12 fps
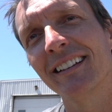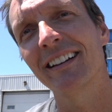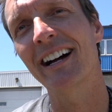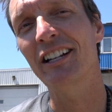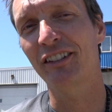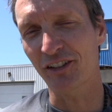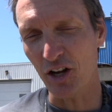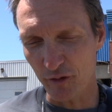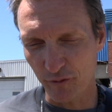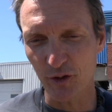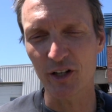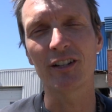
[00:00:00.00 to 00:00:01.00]
I saw
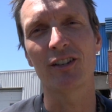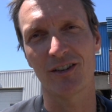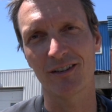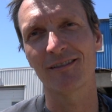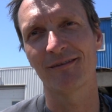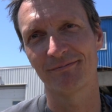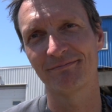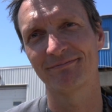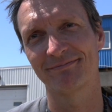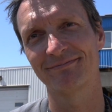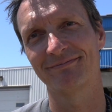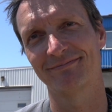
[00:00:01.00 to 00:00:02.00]
footage.
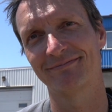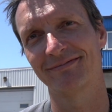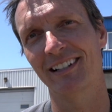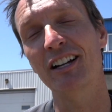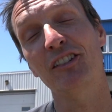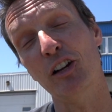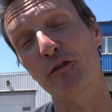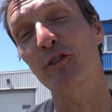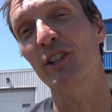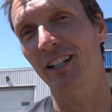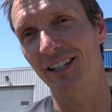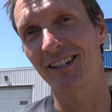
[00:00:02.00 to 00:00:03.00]
I saw
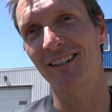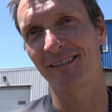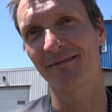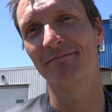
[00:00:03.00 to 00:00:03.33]
footage.